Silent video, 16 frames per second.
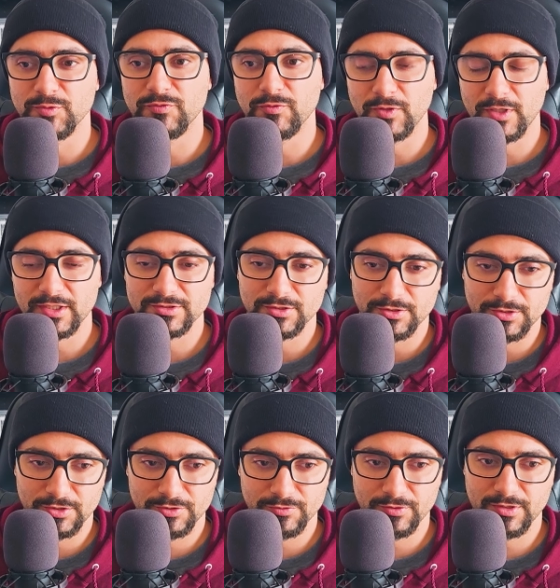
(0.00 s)
before I
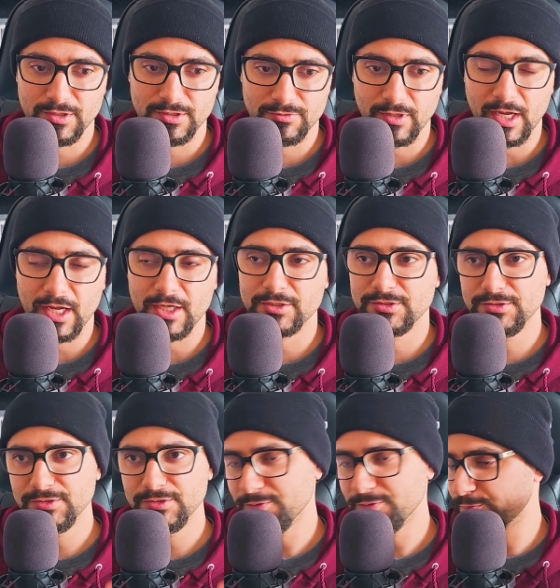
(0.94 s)
started doing these
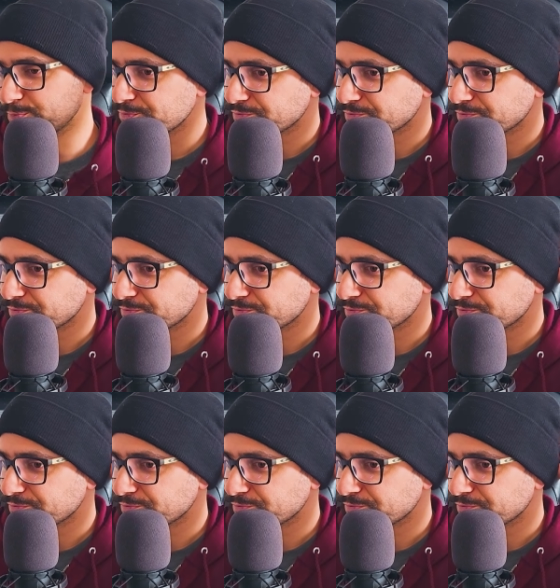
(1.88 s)
reactions,